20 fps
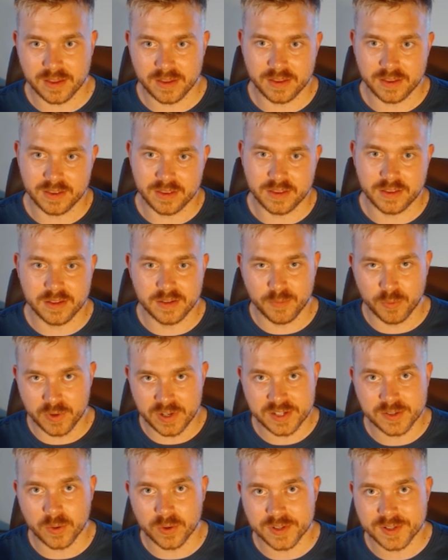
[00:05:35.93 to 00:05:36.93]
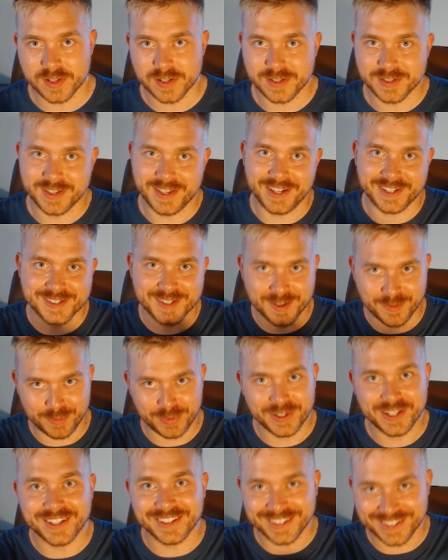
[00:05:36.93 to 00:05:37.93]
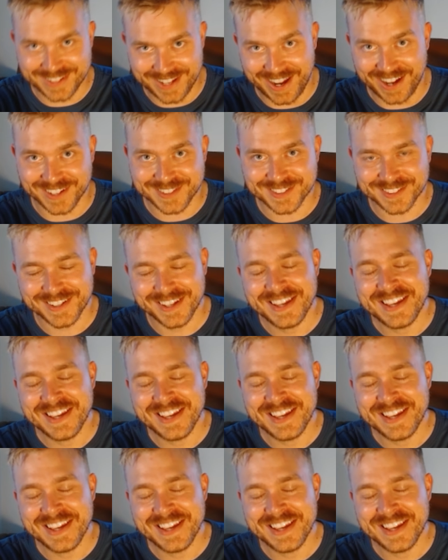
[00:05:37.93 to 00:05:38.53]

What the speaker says: the resource is that's completing the task.